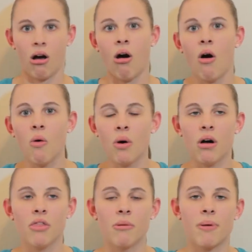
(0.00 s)
oh,
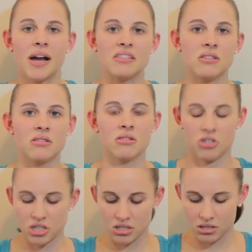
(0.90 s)
well, the prices are
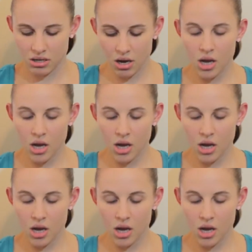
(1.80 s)
just